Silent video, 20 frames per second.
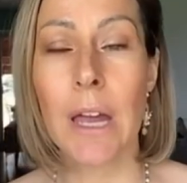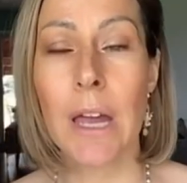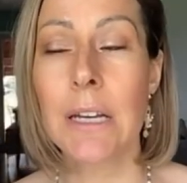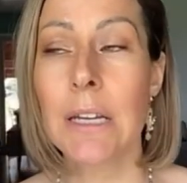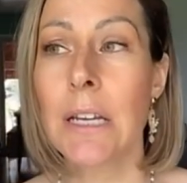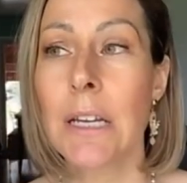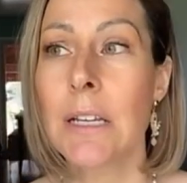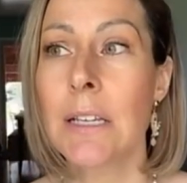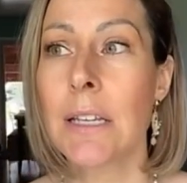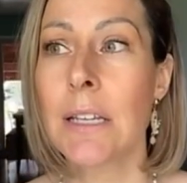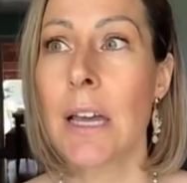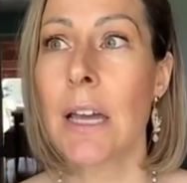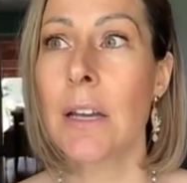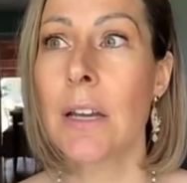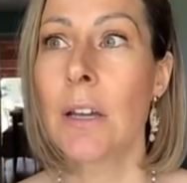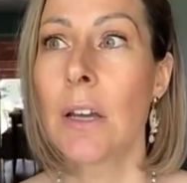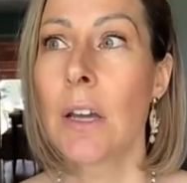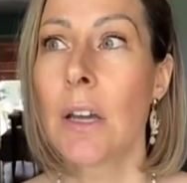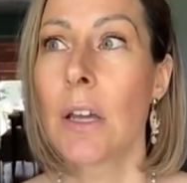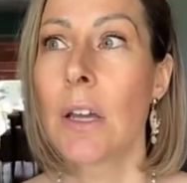And he
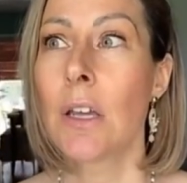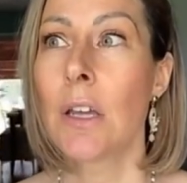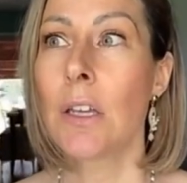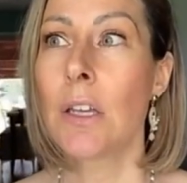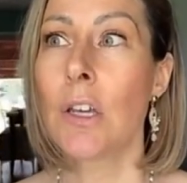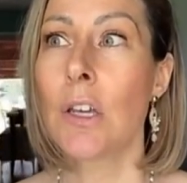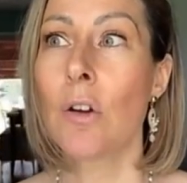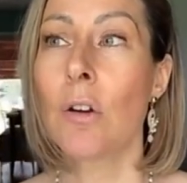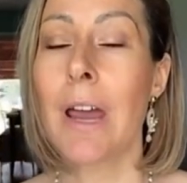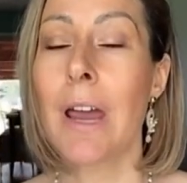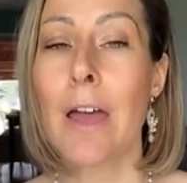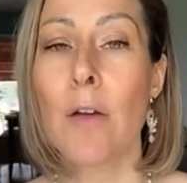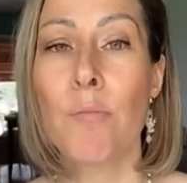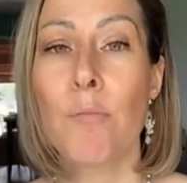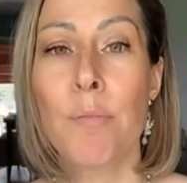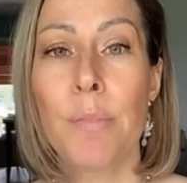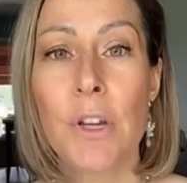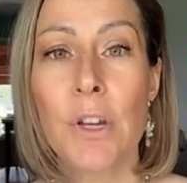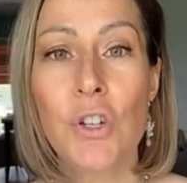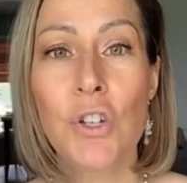said, "You're
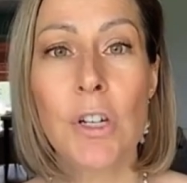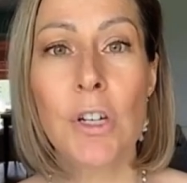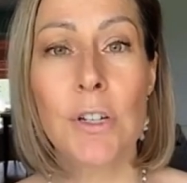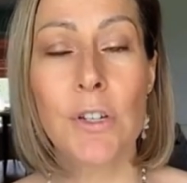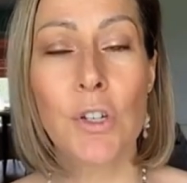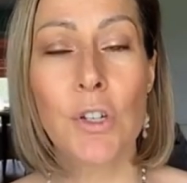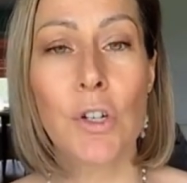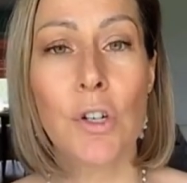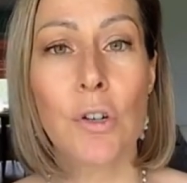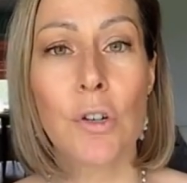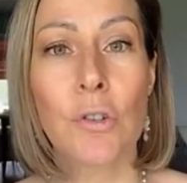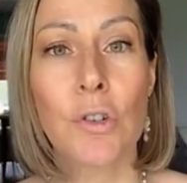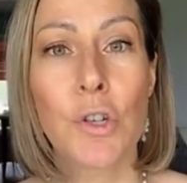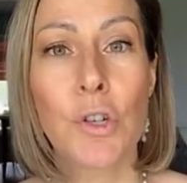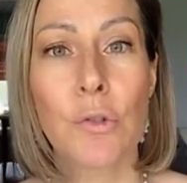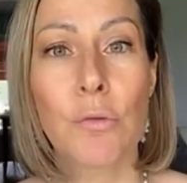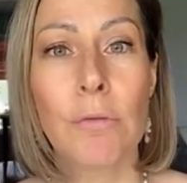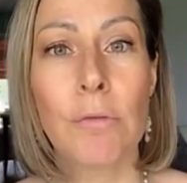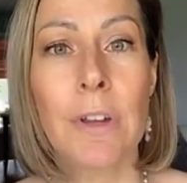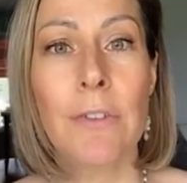ambitious, you're
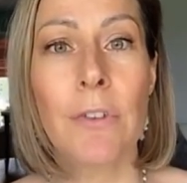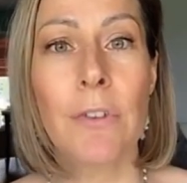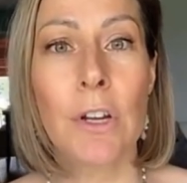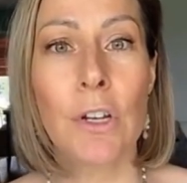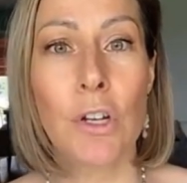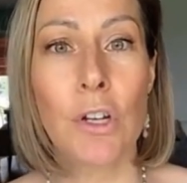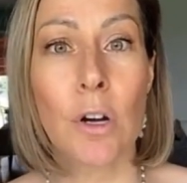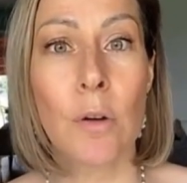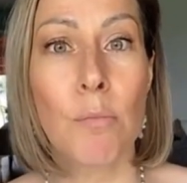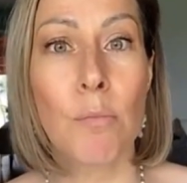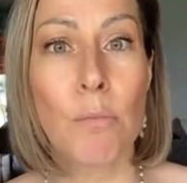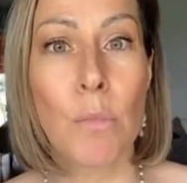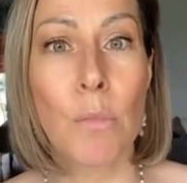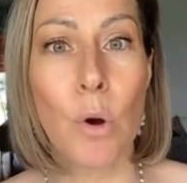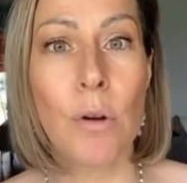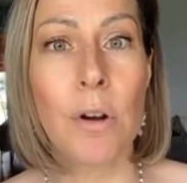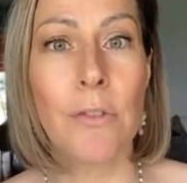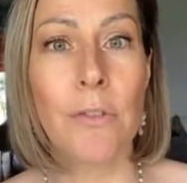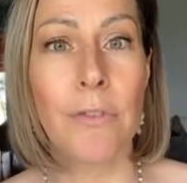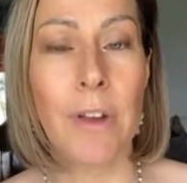driven, you're
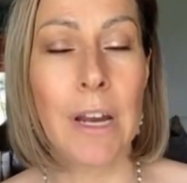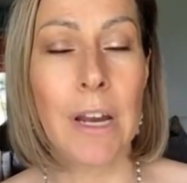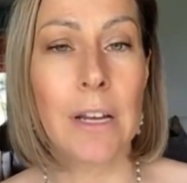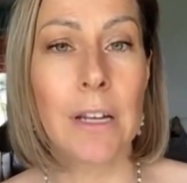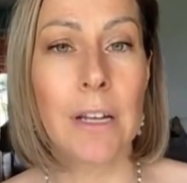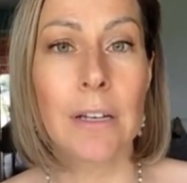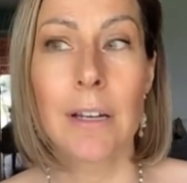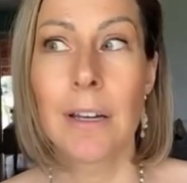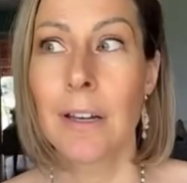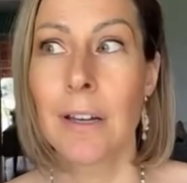motivated."